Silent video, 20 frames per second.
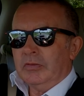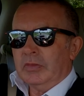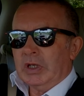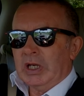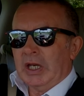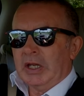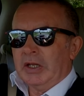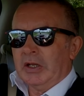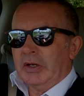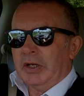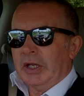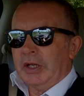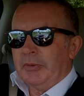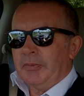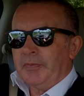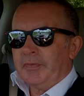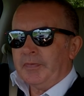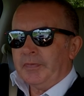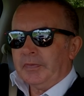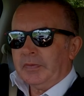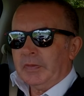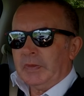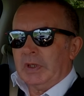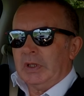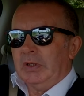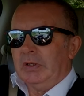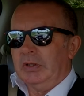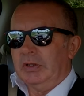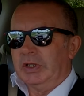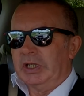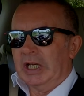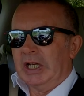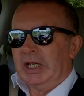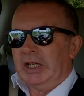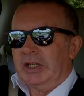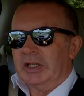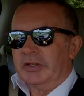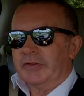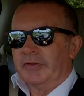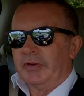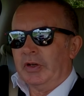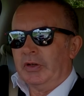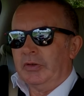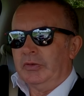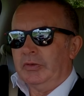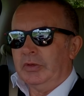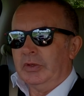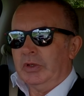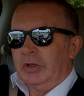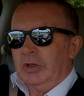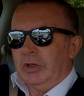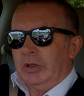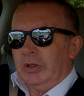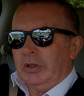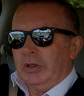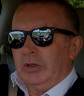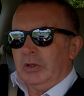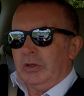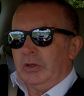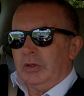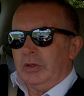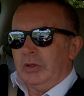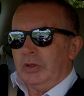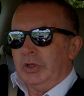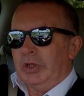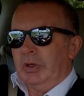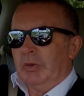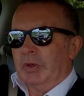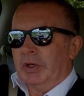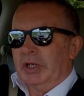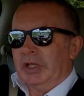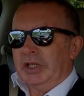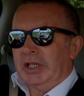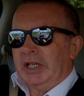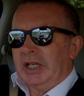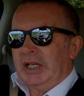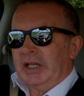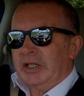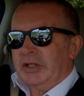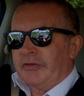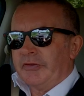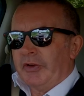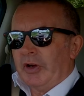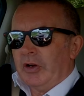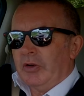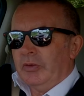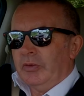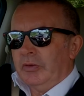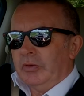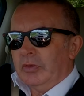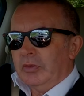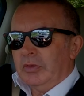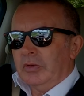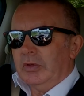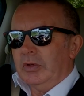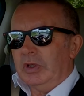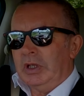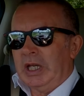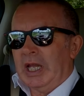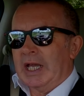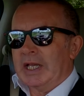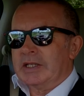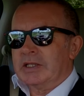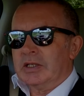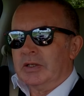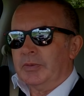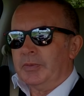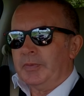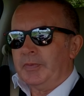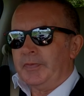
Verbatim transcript: Click on it delete this phone. Do you want to delete this phone? Yes.